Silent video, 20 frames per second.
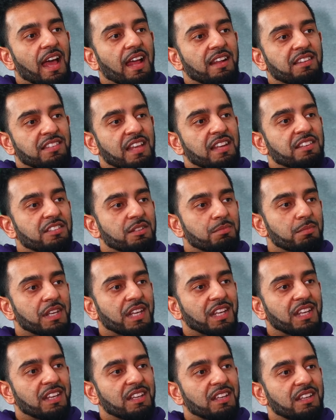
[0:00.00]
and said to
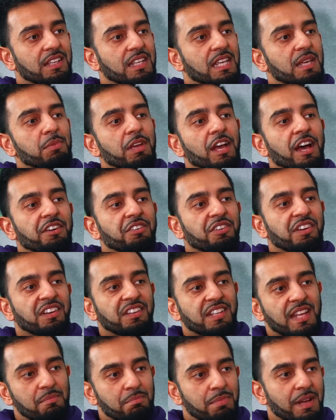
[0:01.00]
me, give me
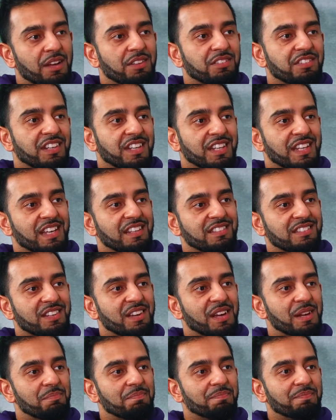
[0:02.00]
£110 in a year's yes.
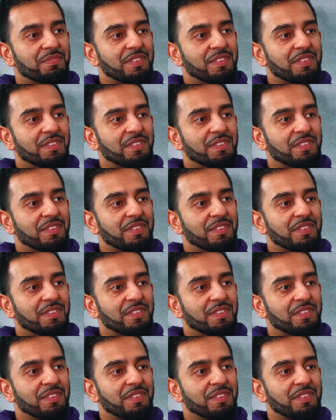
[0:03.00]
time.